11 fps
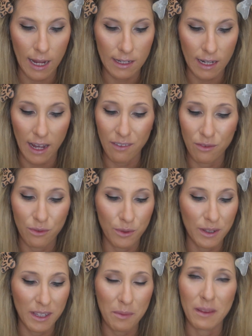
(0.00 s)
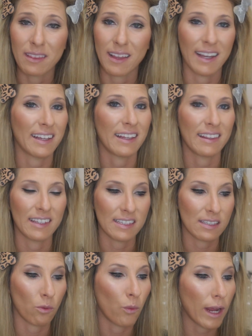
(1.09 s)
And I've really been liking
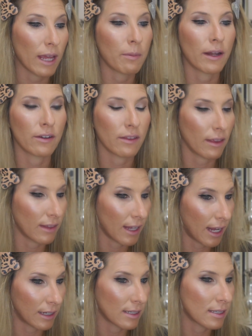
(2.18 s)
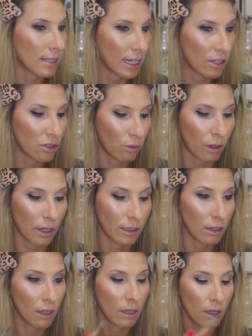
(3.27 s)
this way better than the Anastasia
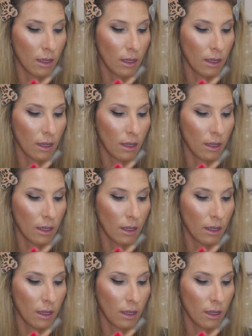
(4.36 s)
one,